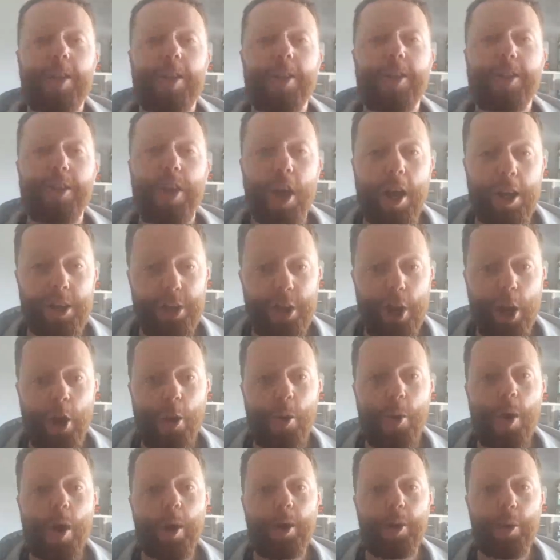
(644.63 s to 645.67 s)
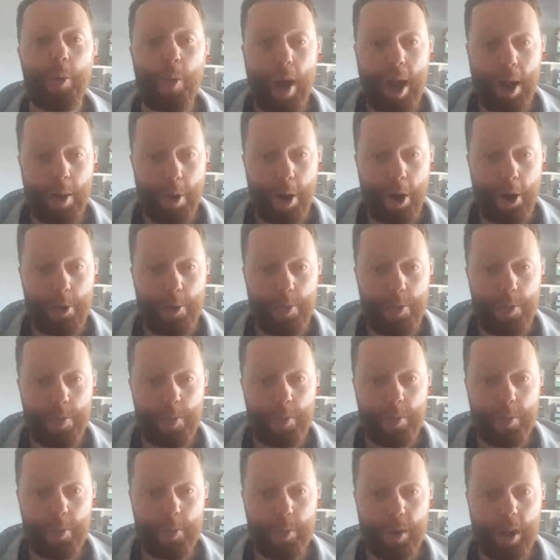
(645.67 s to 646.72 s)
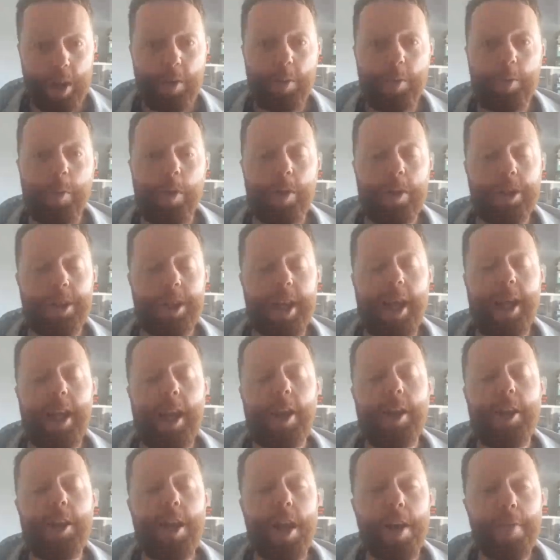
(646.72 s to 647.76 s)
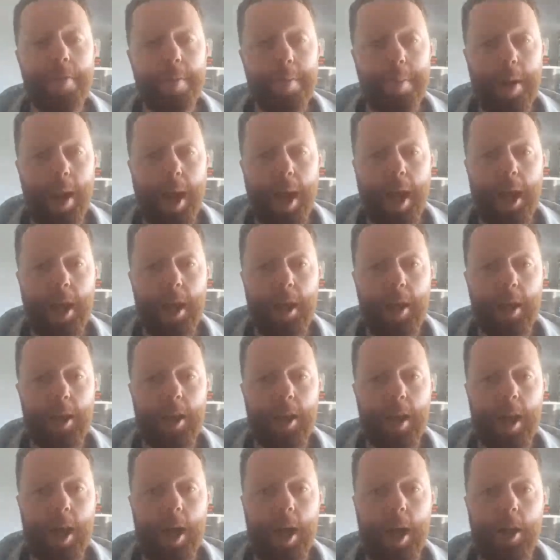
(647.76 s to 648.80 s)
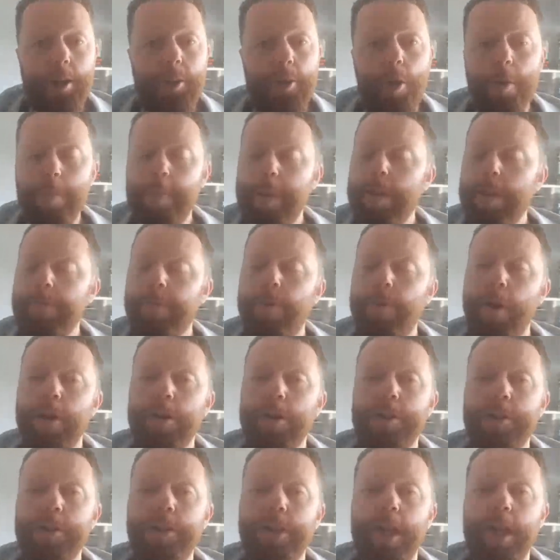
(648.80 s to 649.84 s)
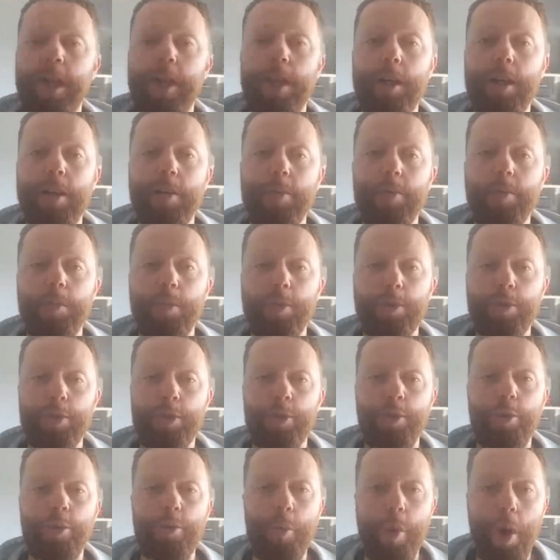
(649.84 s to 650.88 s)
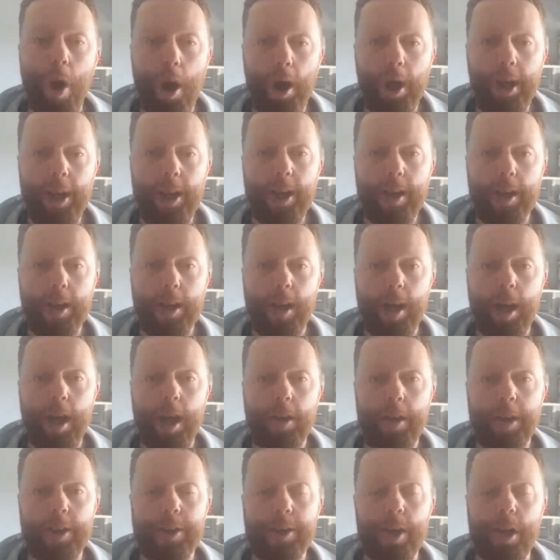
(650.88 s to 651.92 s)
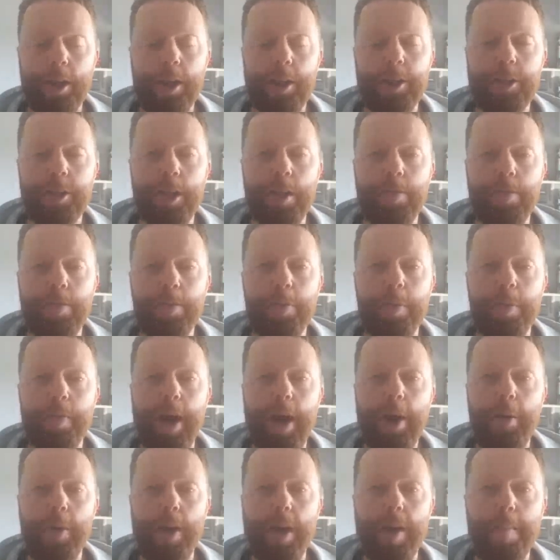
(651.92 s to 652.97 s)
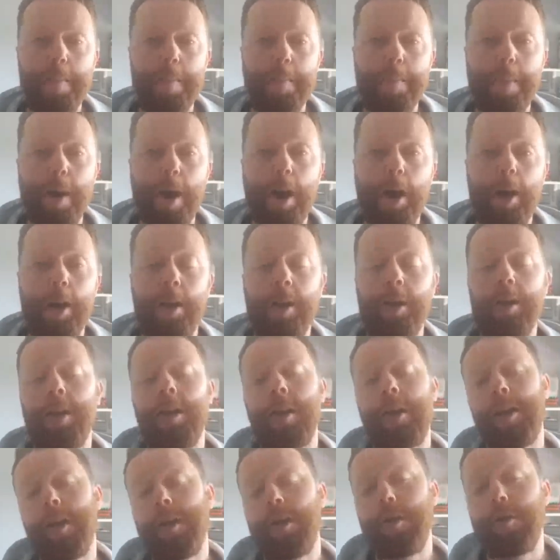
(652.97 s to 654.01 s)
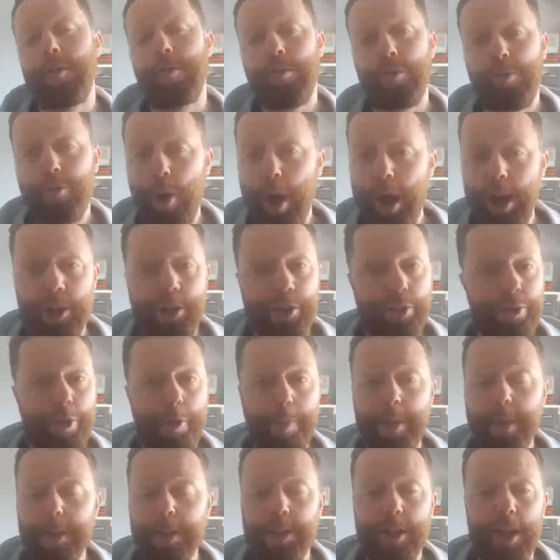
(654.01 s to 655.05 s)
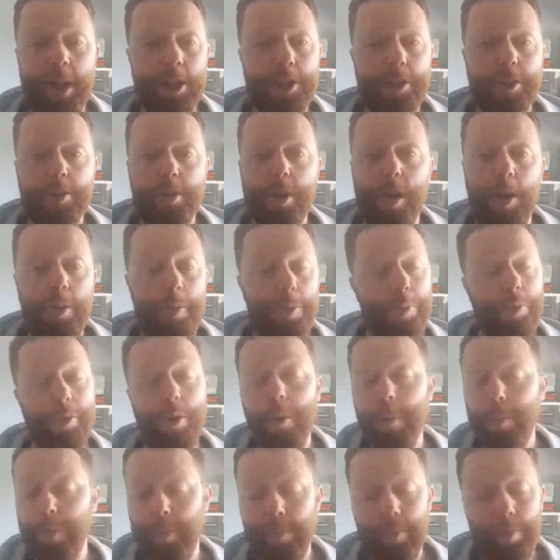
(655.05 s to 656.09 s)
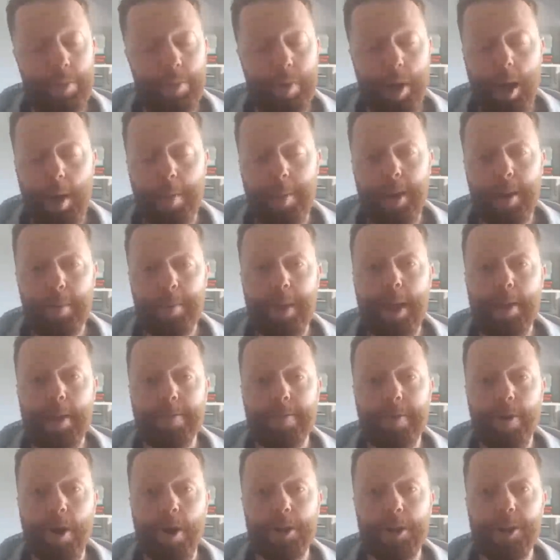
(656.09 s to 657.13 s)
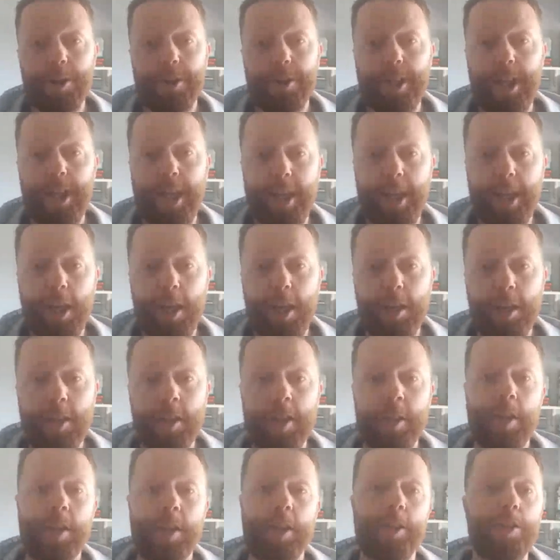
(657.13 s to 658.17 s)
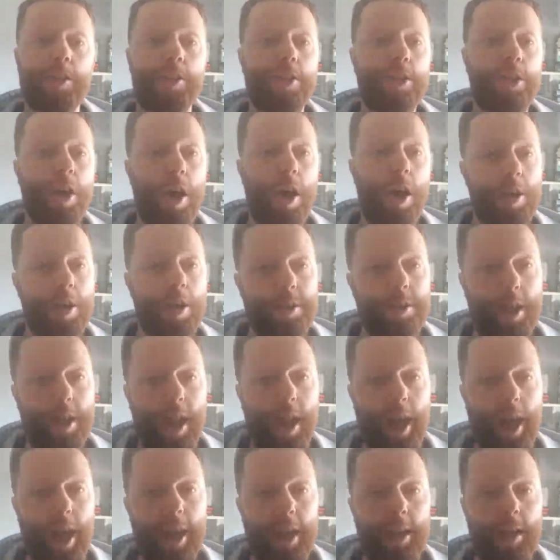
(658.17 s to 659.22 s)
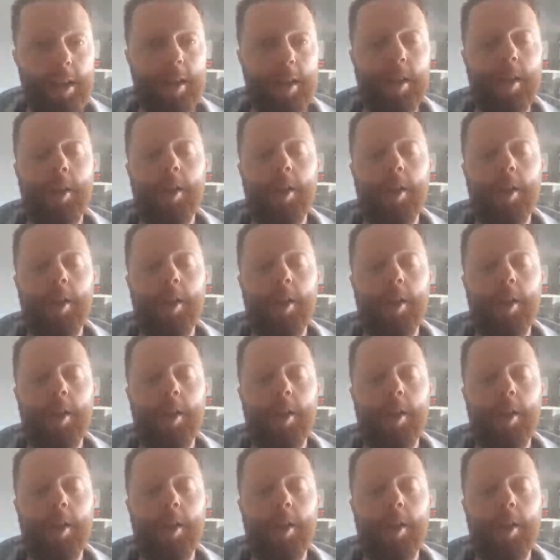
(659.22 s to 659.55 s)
Sergio Aguero, once again, another player. Not picked for Argentina, not sure why. They certainly suffered without him, but fresh from international, not being picked for Argentina, starts today.